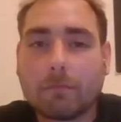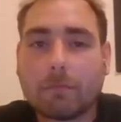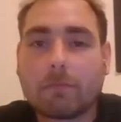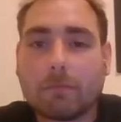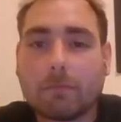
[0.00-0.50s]

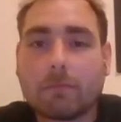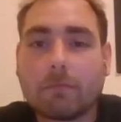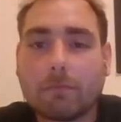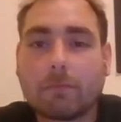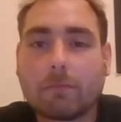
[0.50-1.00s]

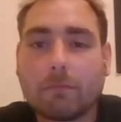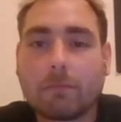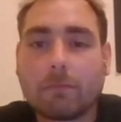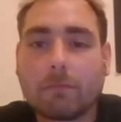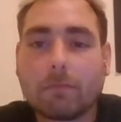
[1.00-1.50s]

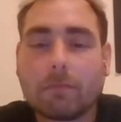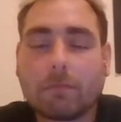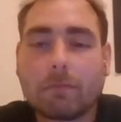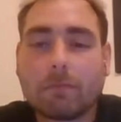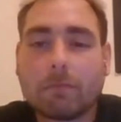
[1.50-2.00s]

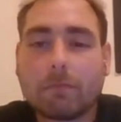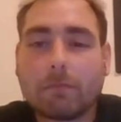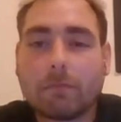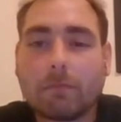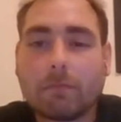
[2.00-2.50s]

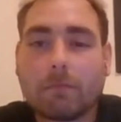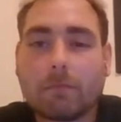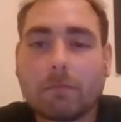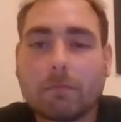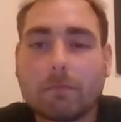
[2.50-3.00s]

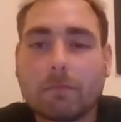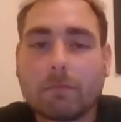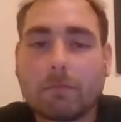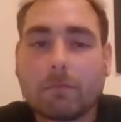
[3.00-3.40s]
[no speech]